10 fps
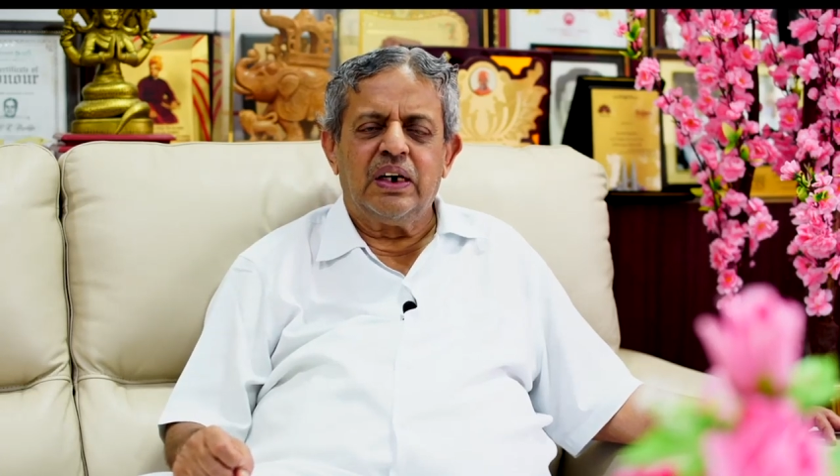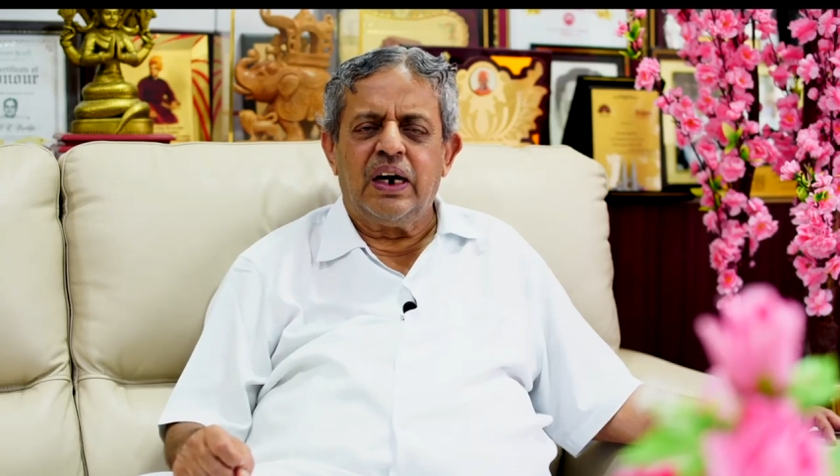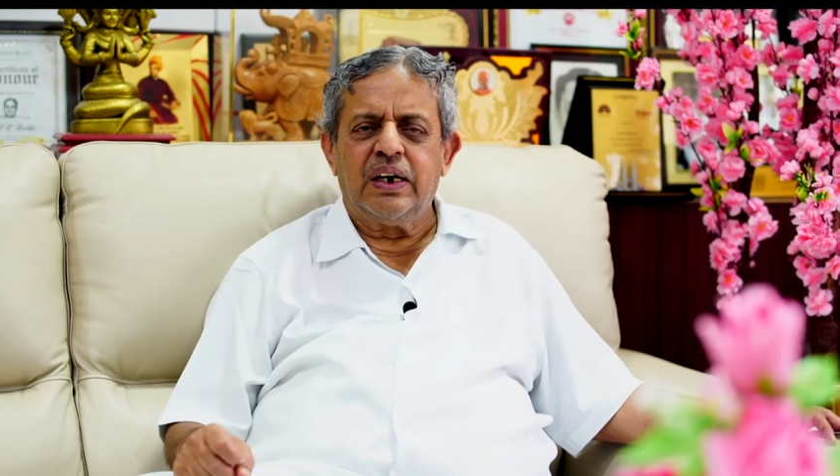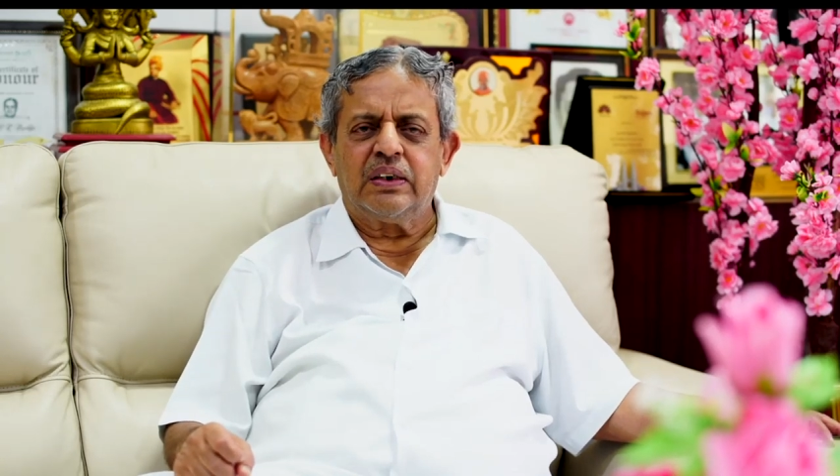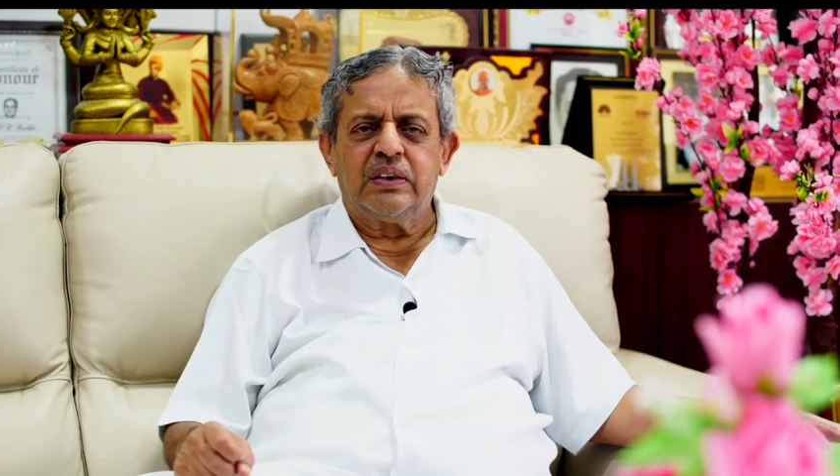
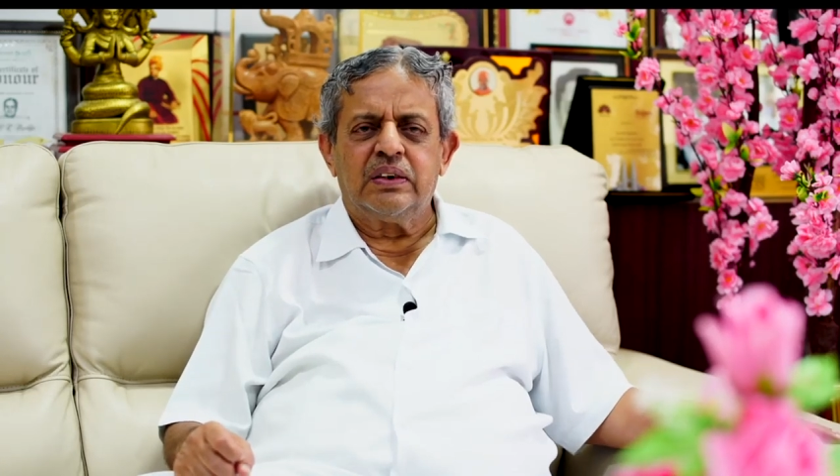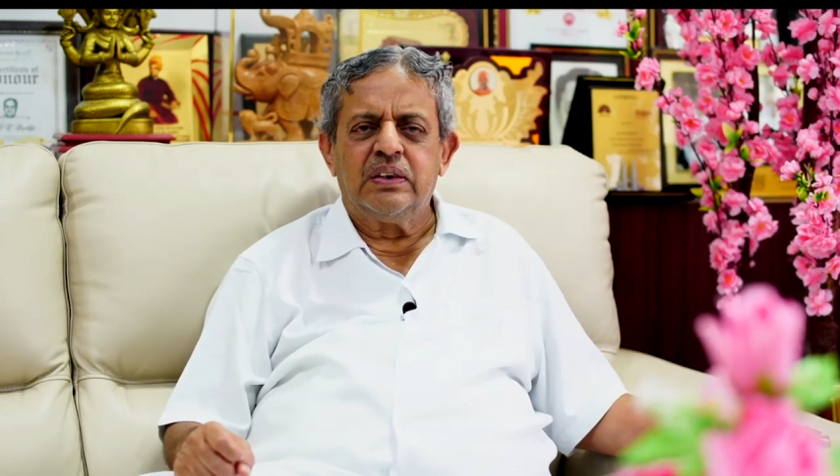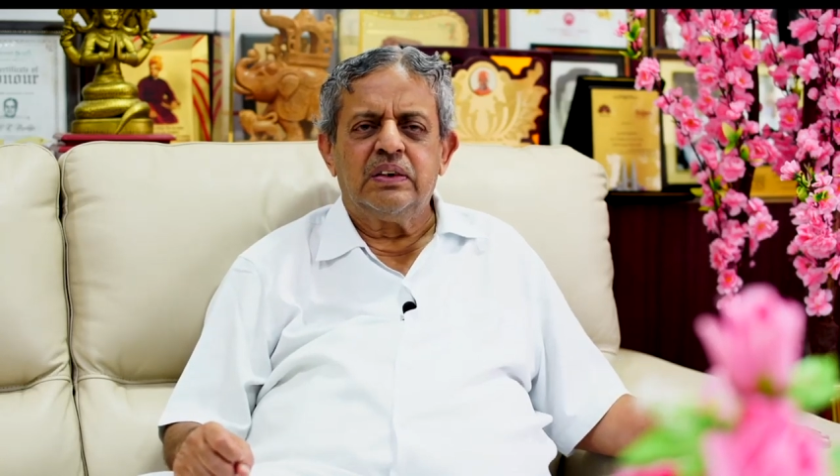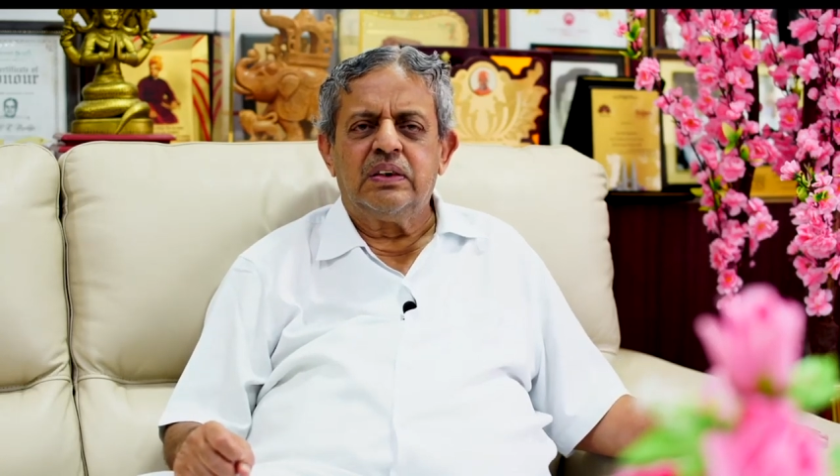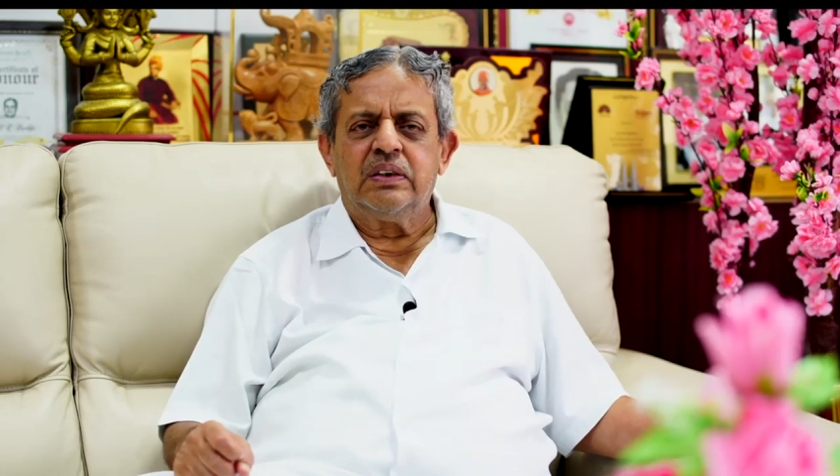and
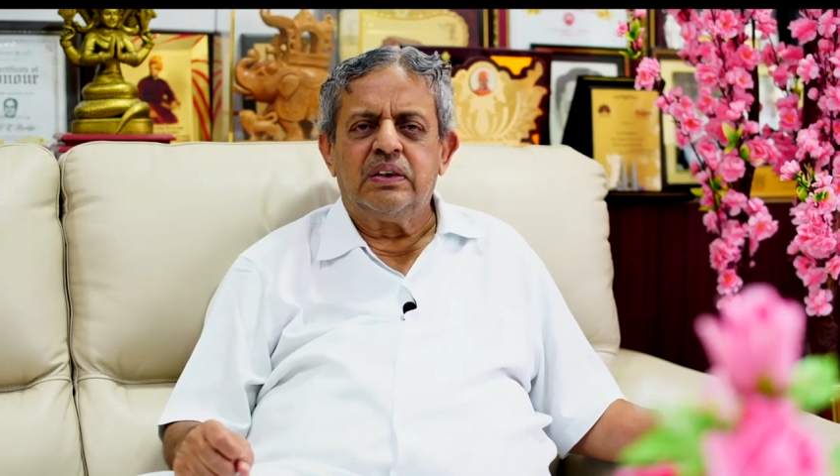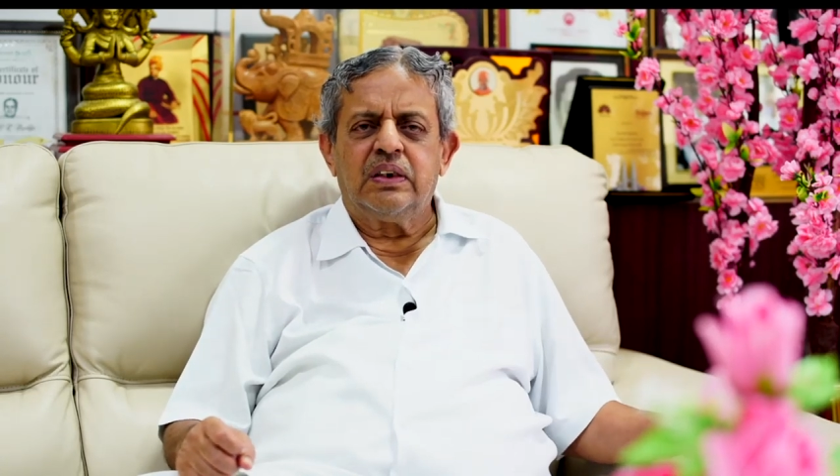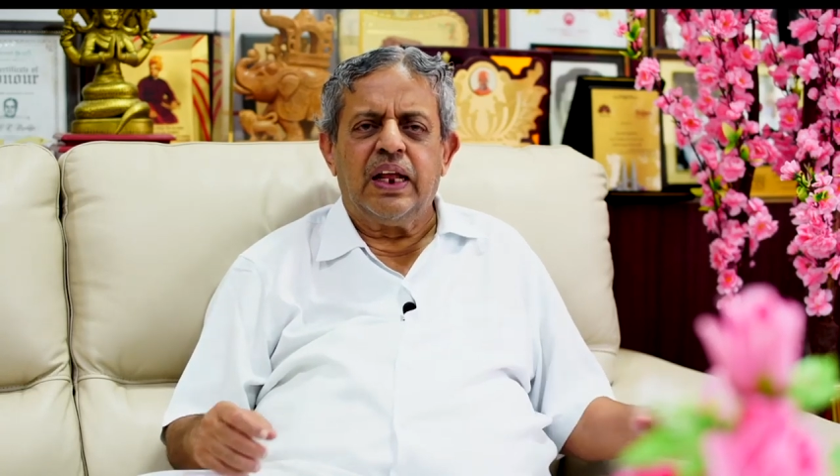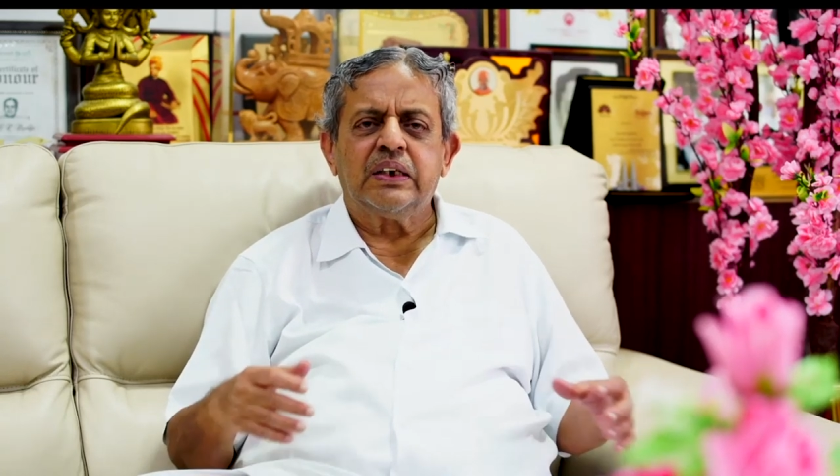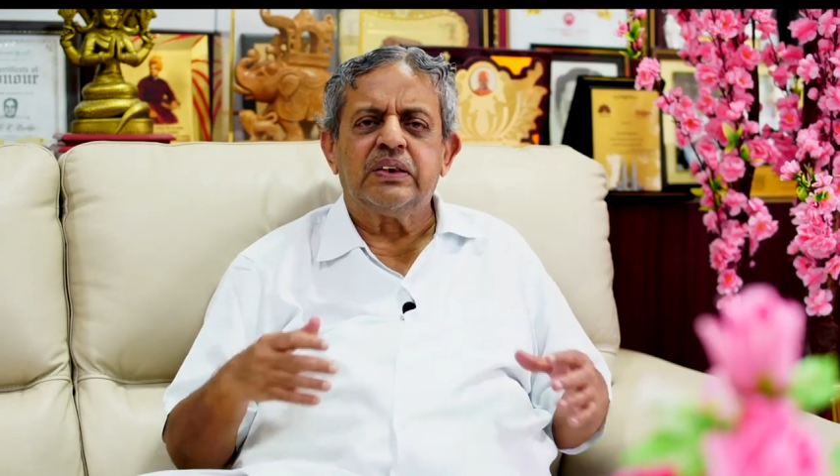
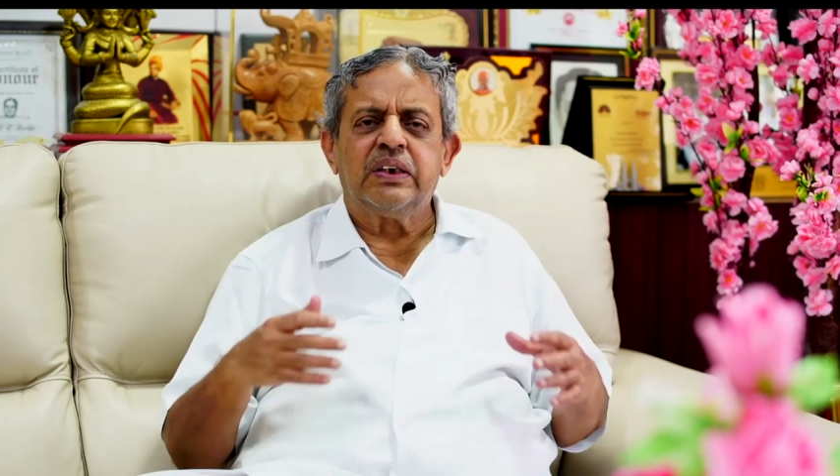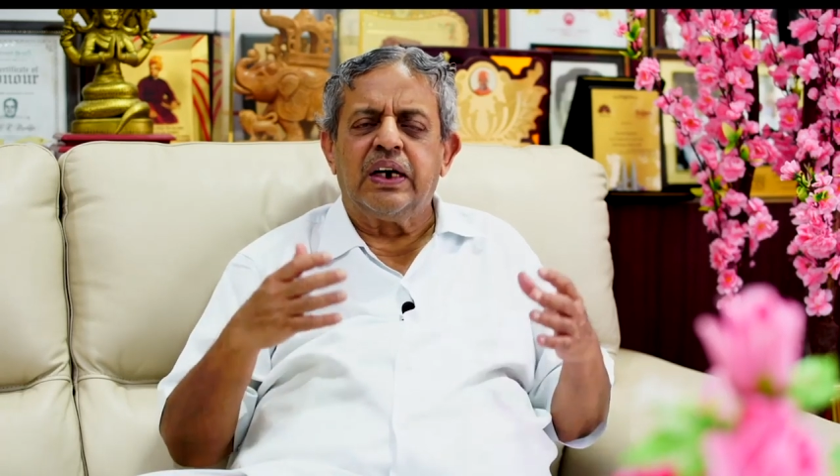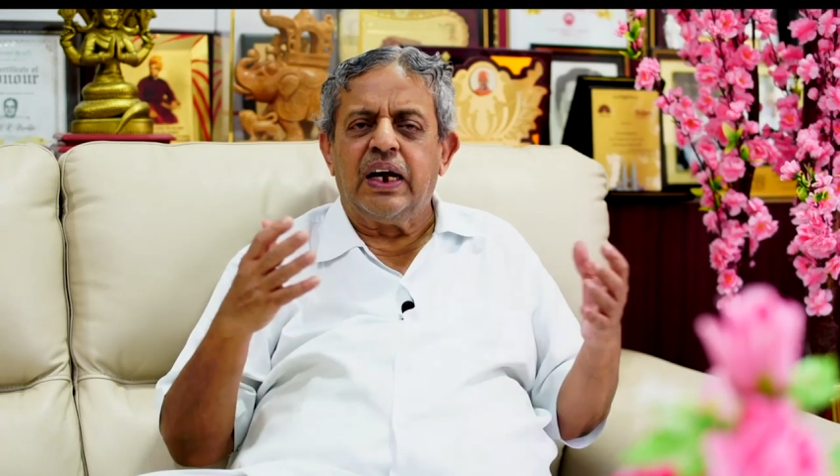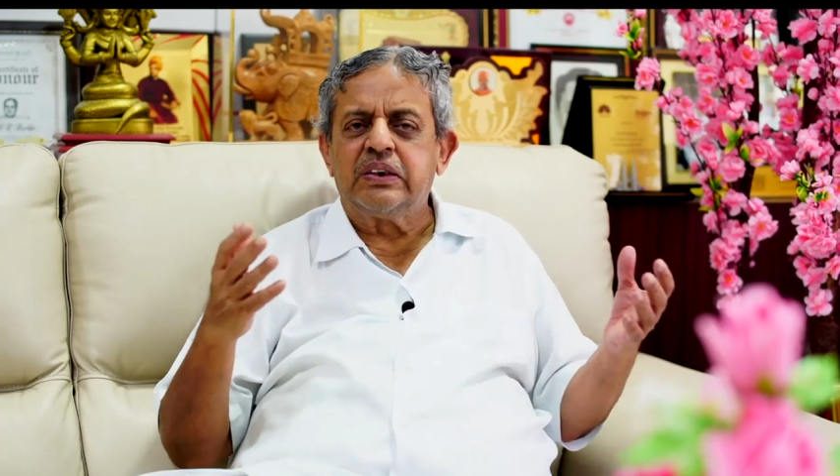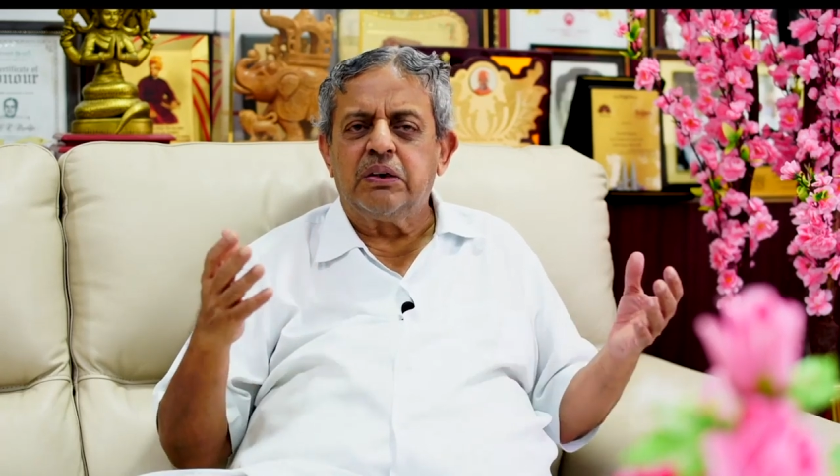
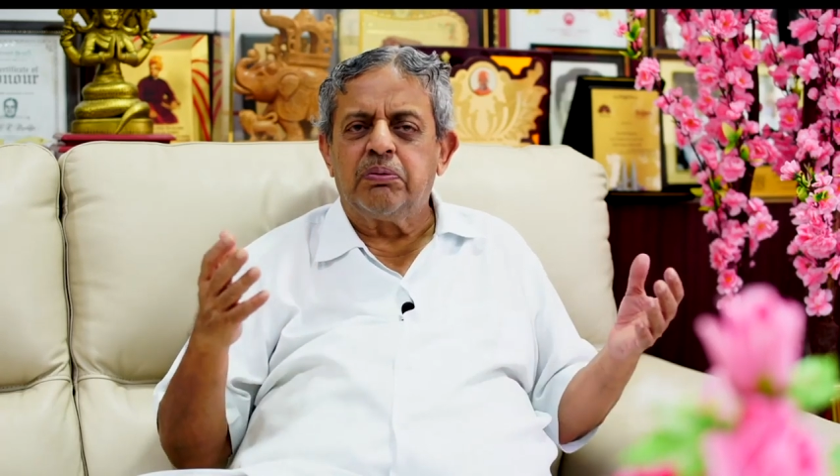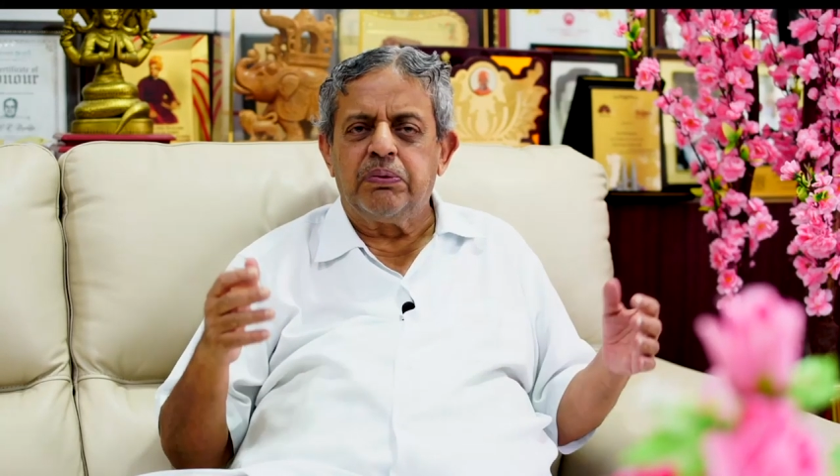lakhs